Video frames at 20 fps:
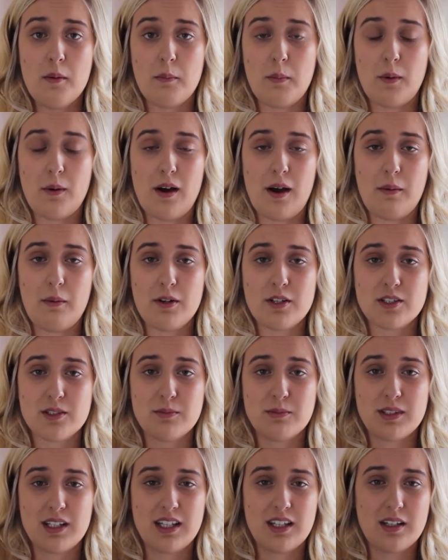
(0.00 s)
but I want
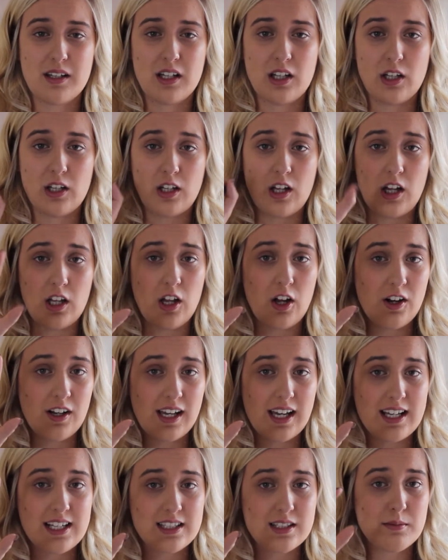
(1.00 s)
something that
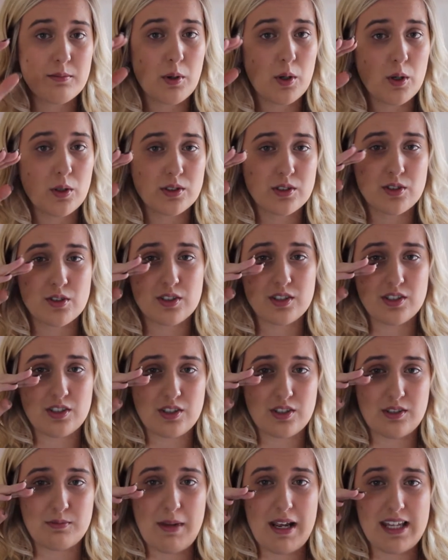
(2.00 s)
elongates them but also doesn't
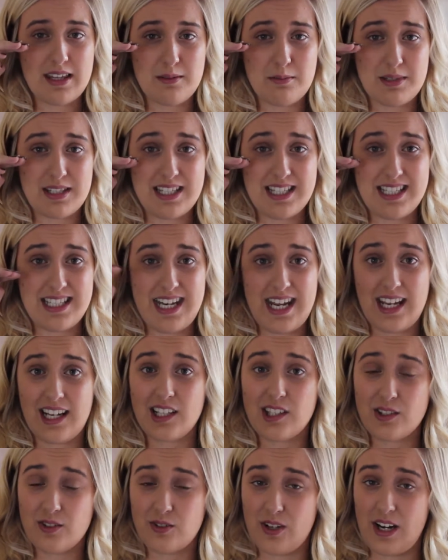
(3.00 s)
just make them
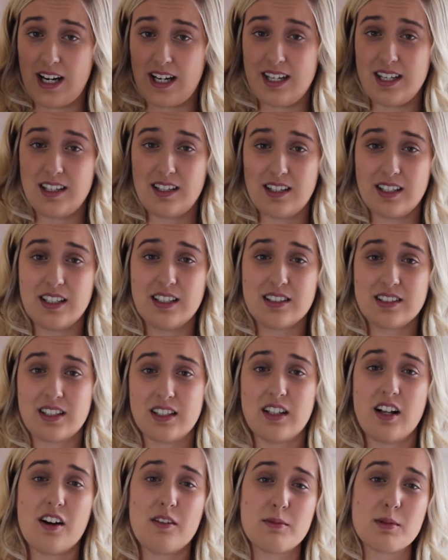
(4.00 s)
stick straight, because
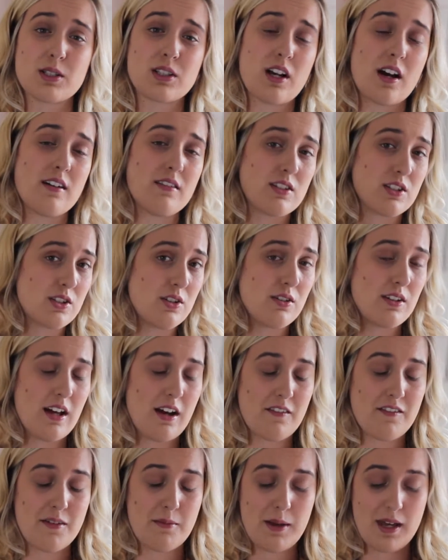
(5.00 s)
a lot of mascaras do
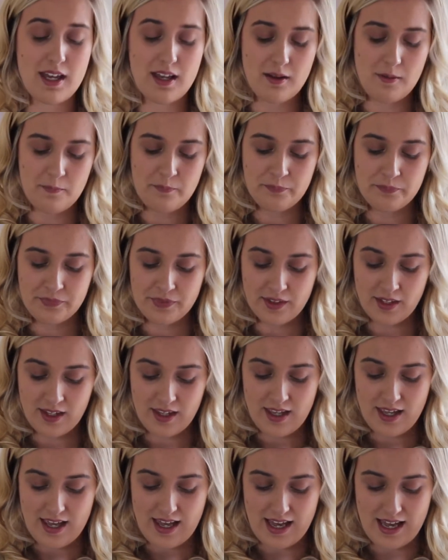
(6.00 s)
that for me.
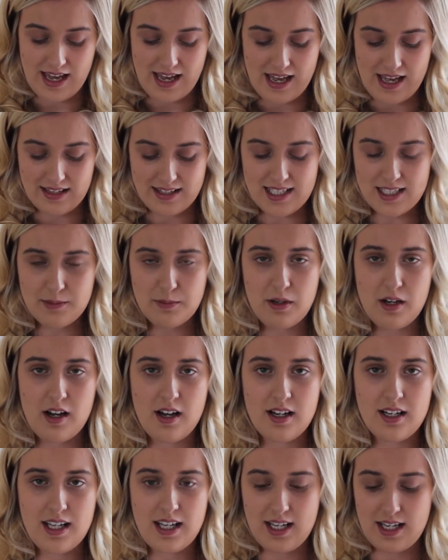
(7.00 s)
And this
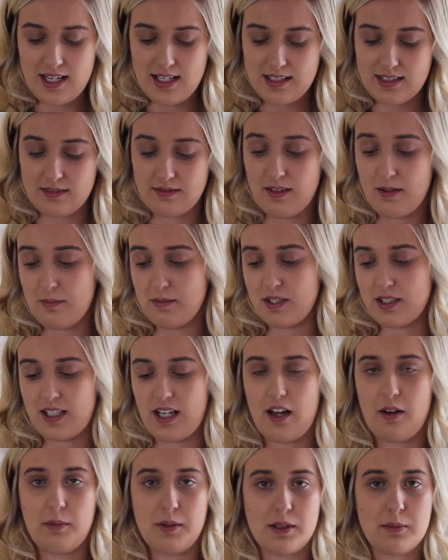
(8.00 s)
one is, let me just
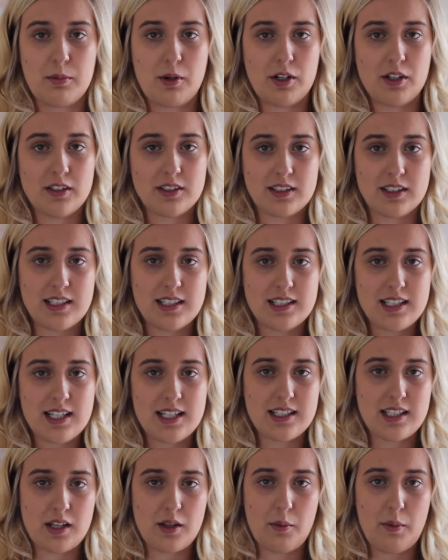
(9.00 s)
get on with the product. So this
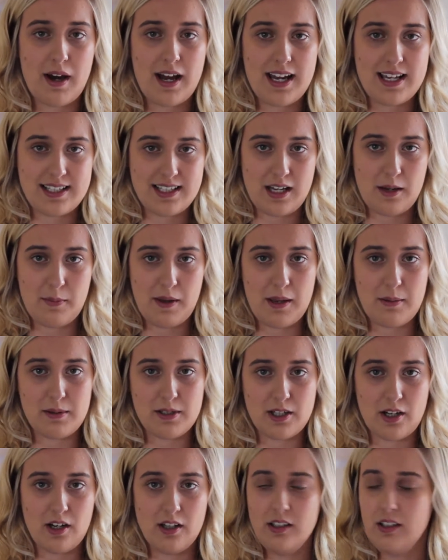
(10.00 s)
is the YSL Baby
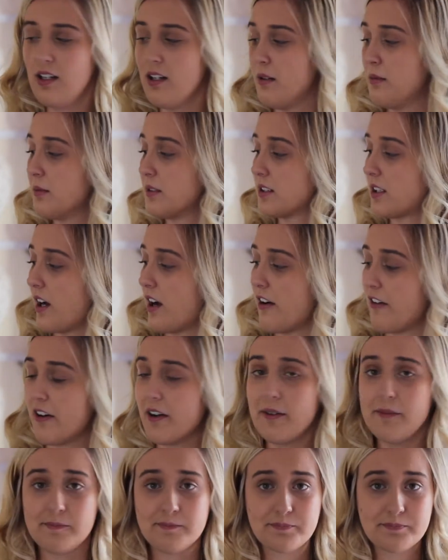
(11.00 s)
Doll
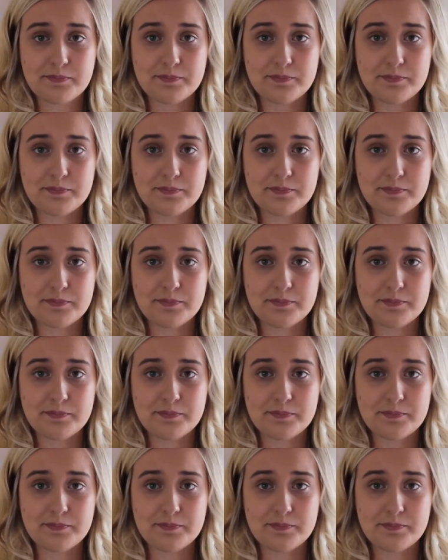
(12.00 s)
mascara.